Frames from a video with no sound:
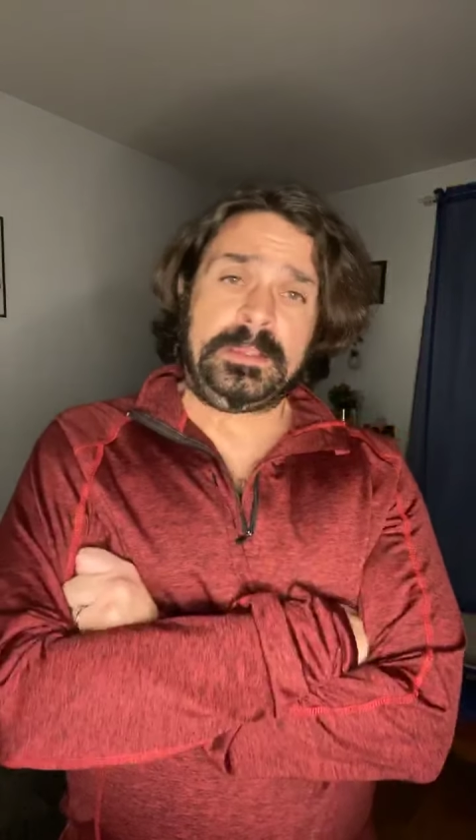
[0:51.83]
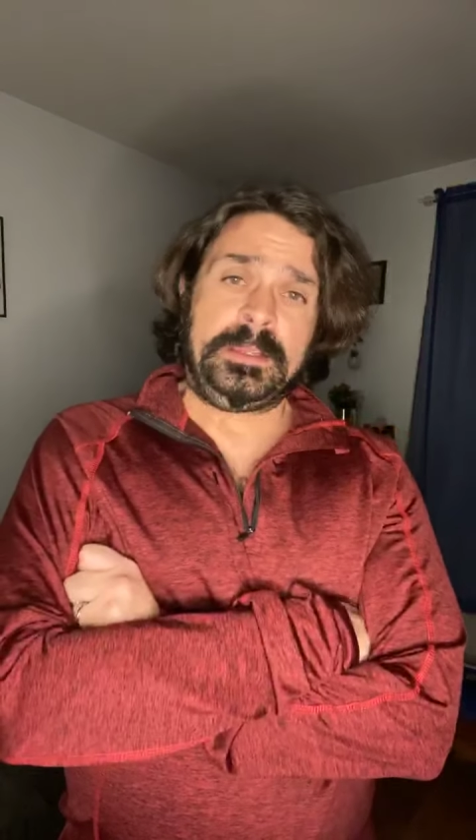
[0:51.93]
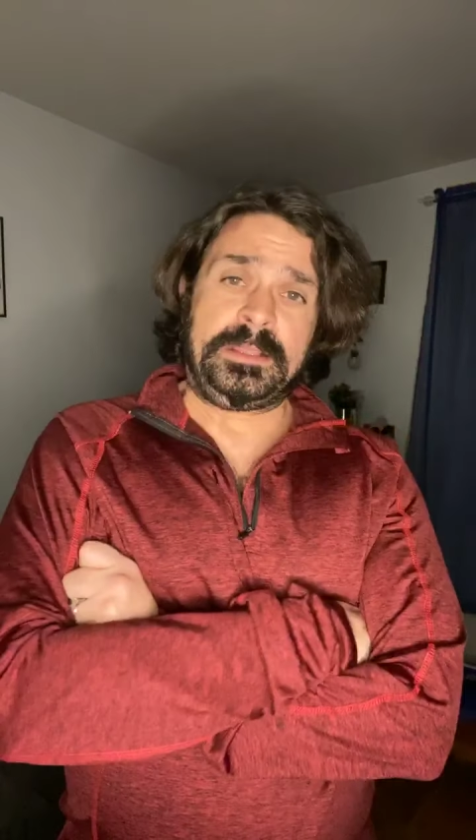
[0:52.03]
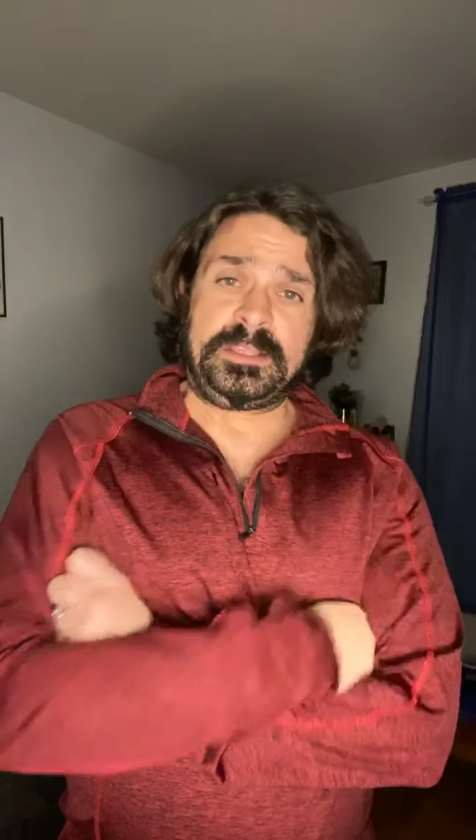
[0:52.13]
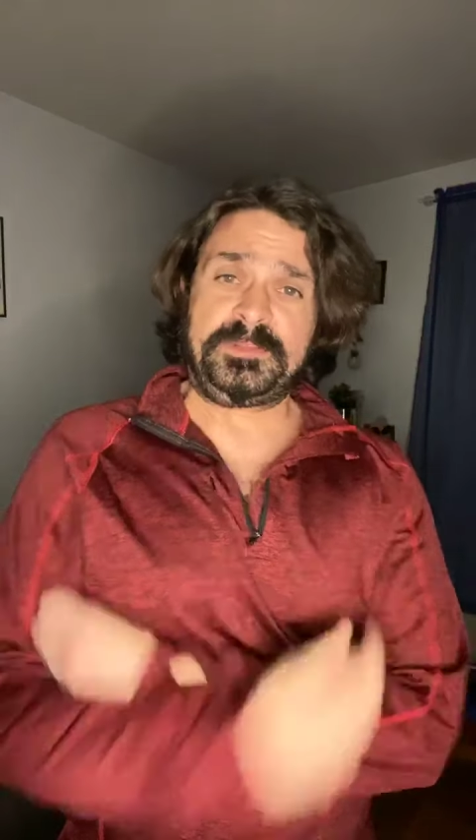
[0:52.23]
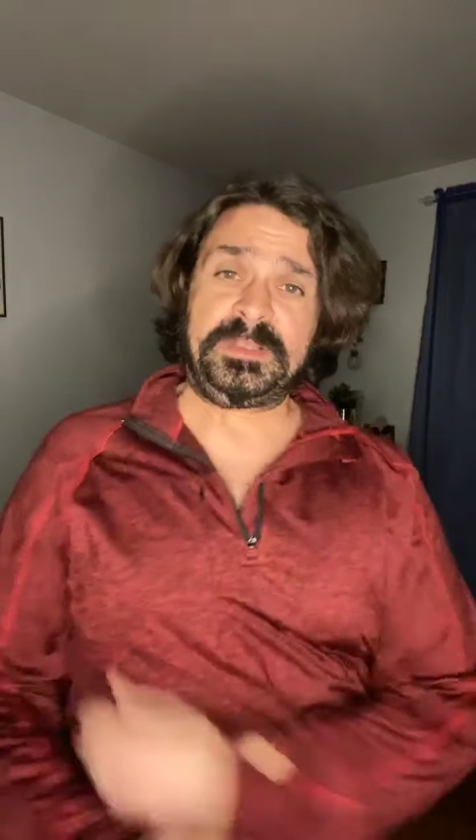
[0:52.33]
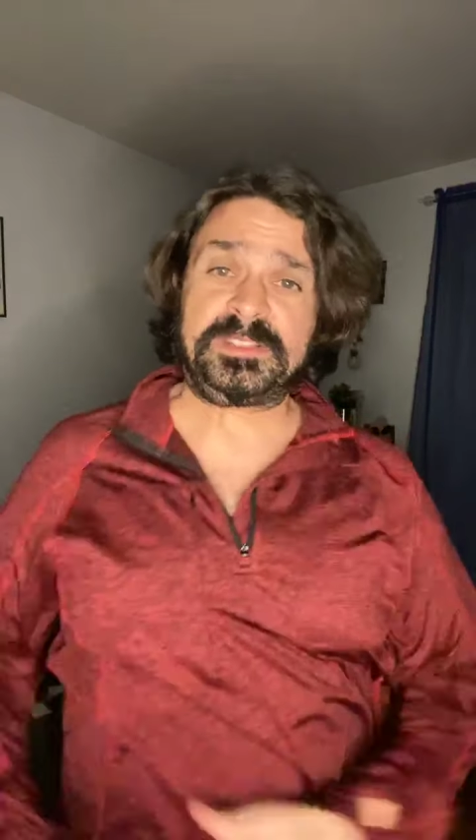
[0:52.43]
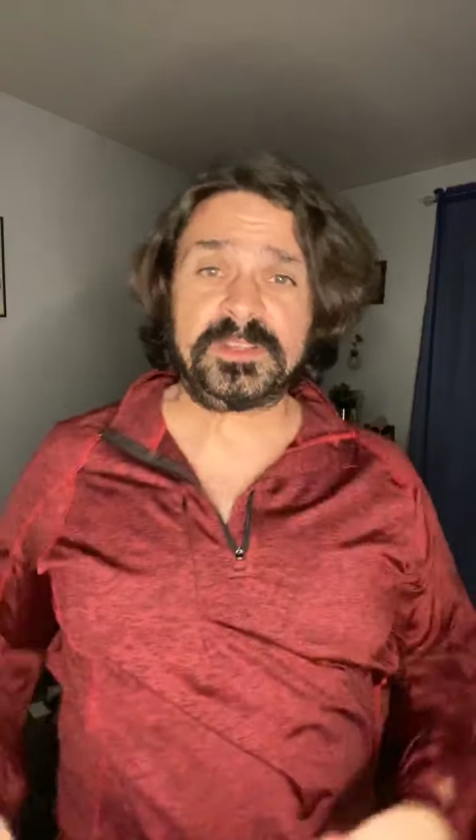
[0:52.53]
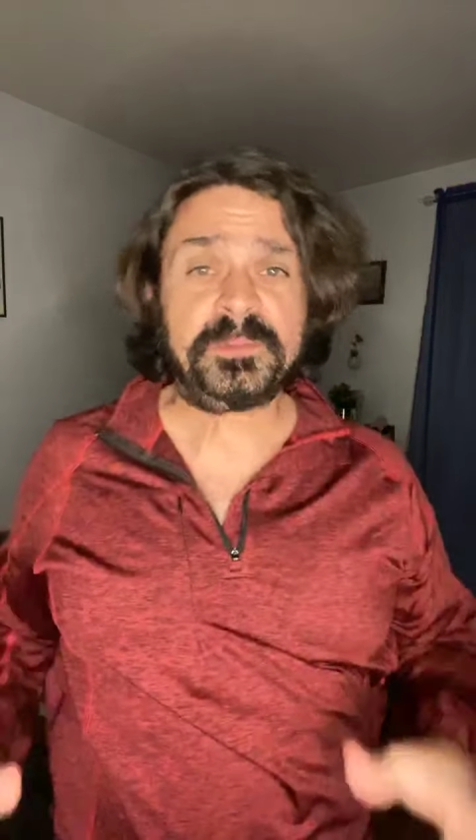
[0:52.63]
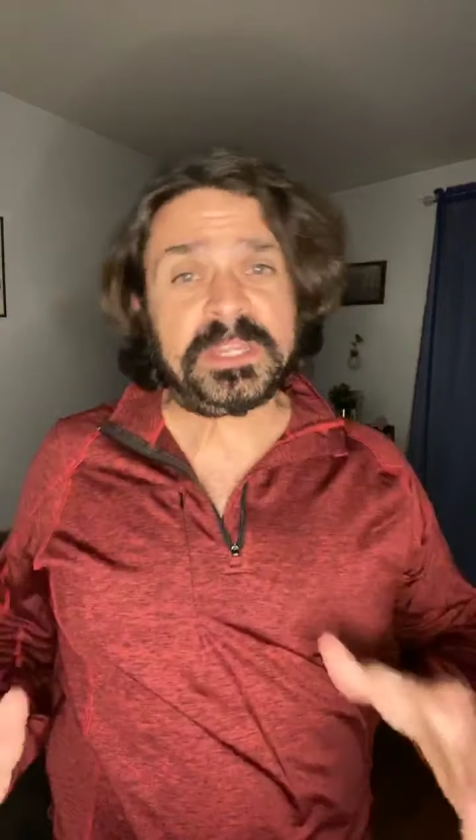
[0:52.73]
there's been
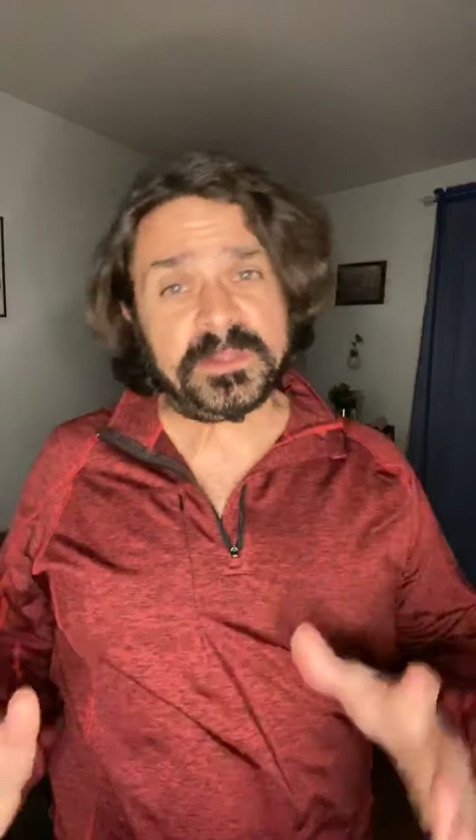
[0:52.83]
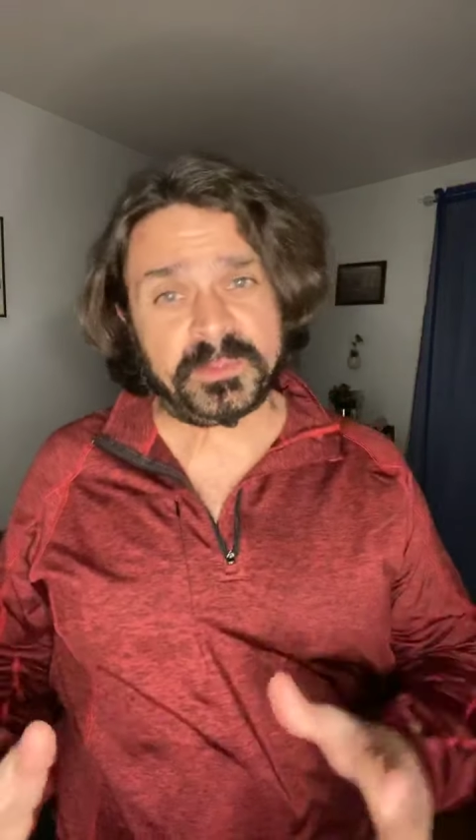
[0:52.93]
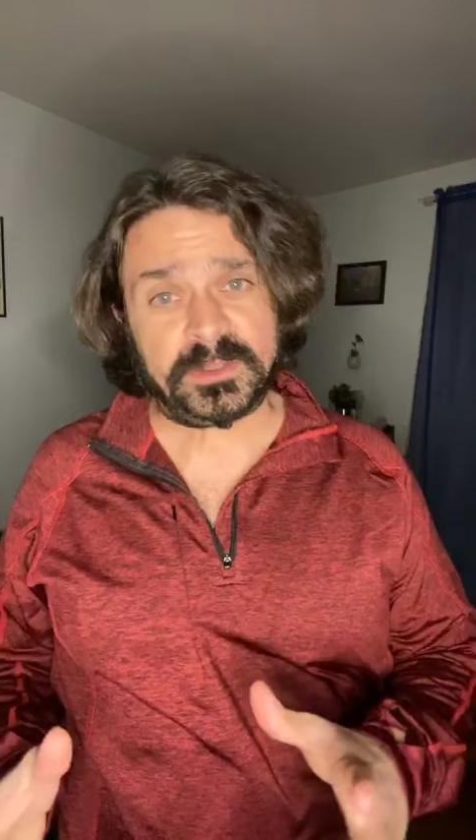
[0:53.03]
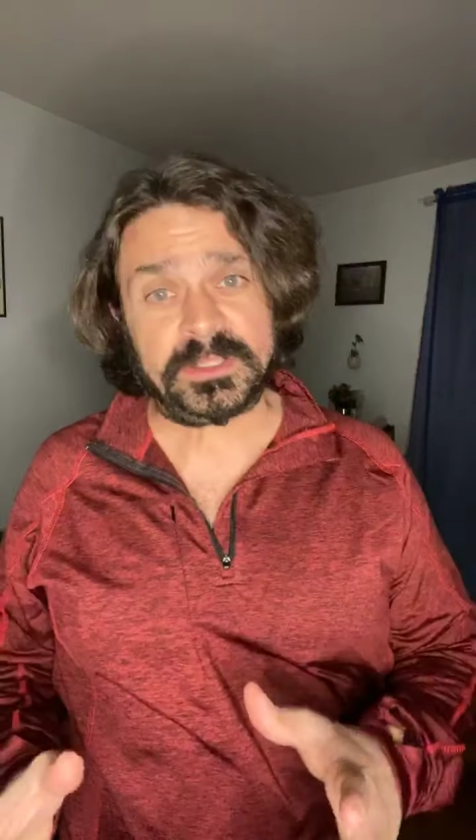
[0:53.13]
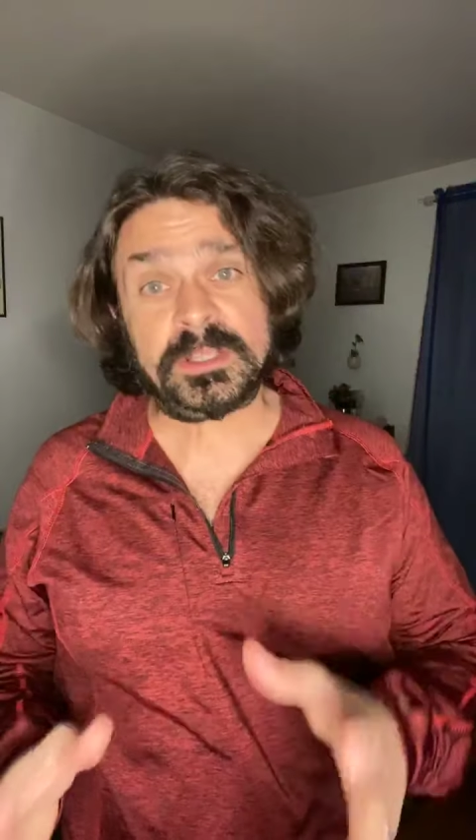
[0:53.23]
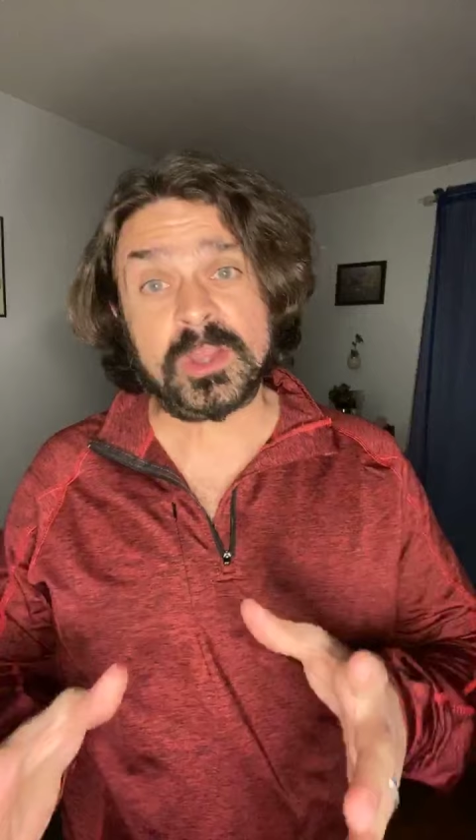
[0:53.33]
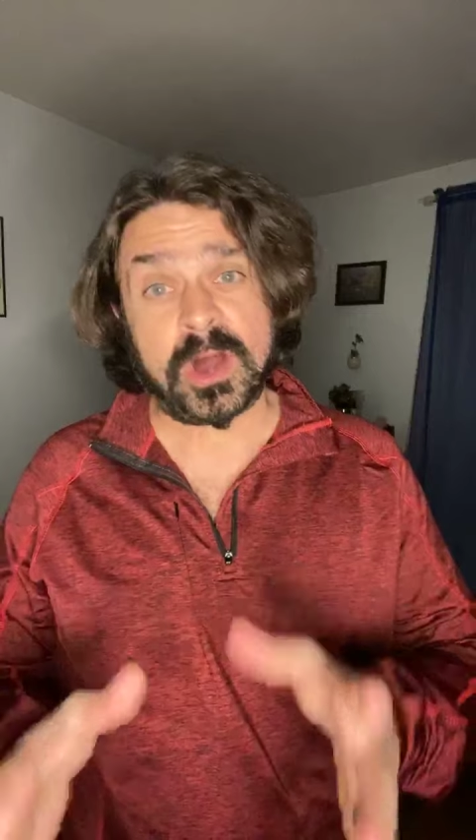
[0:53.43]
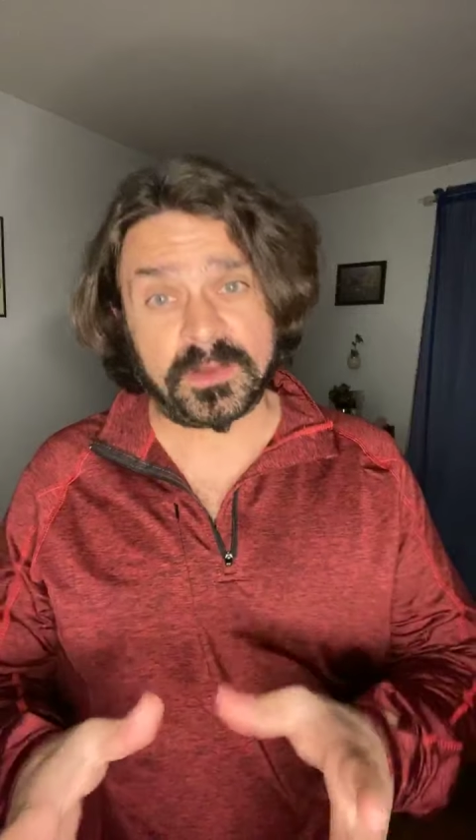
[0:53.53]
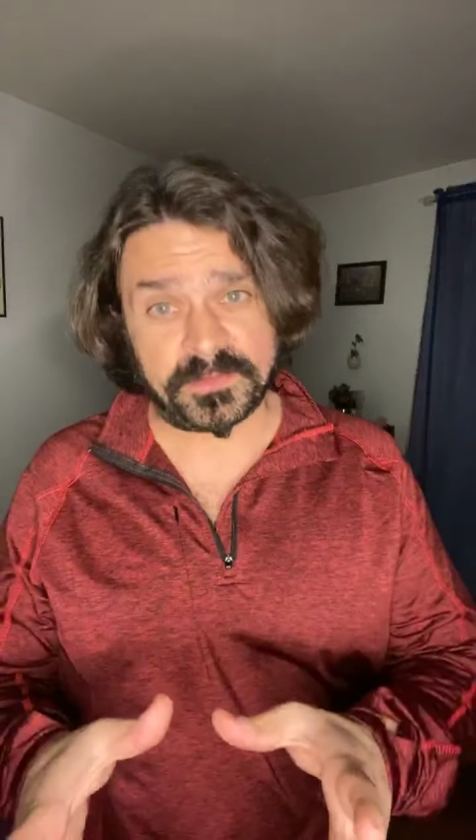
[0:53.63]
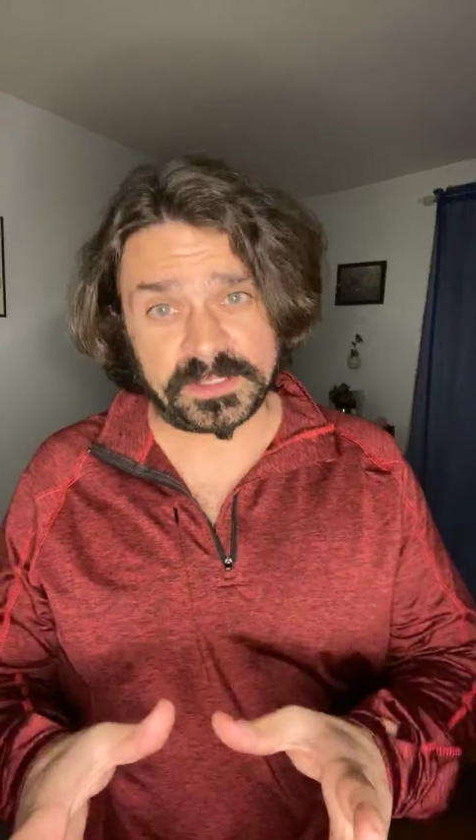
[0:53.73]
some people in the
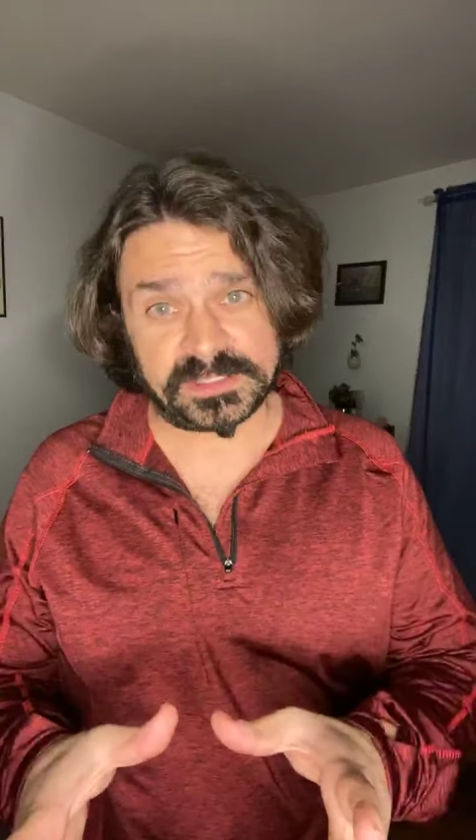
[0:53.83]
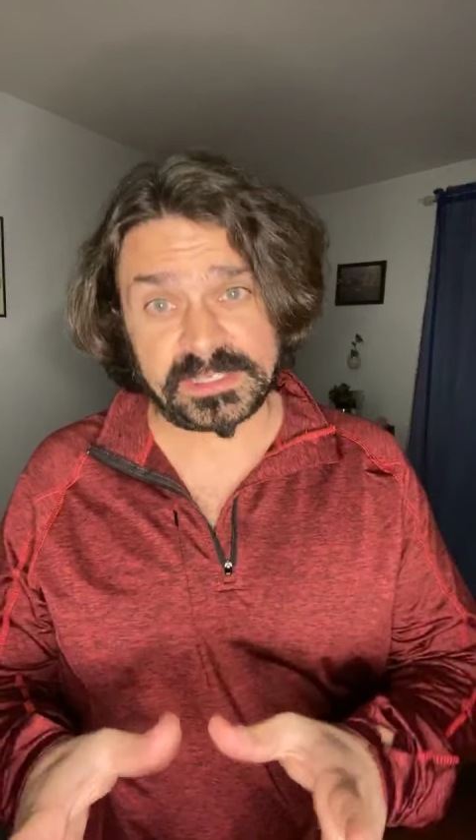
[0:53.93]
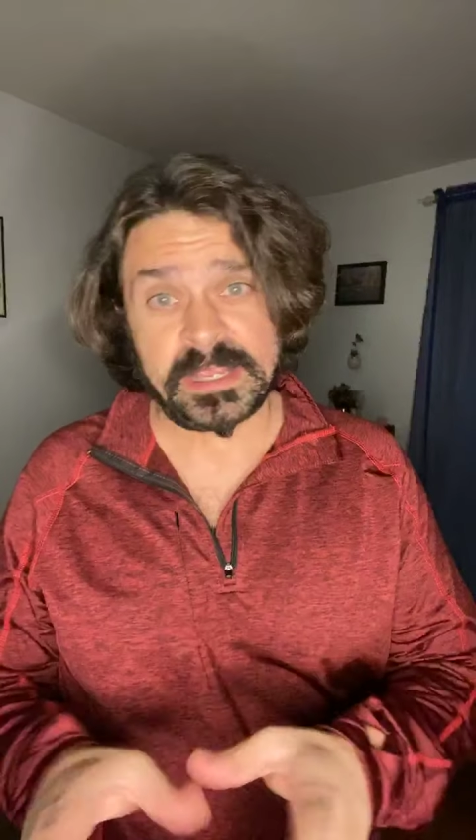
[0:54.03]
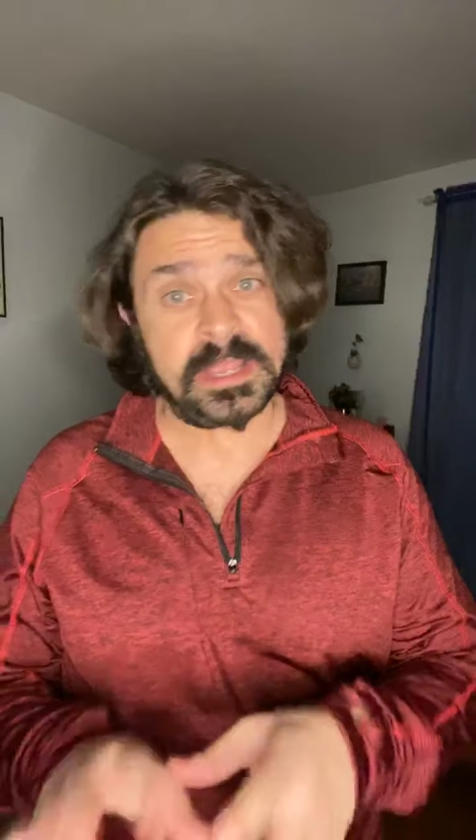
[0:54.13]
office.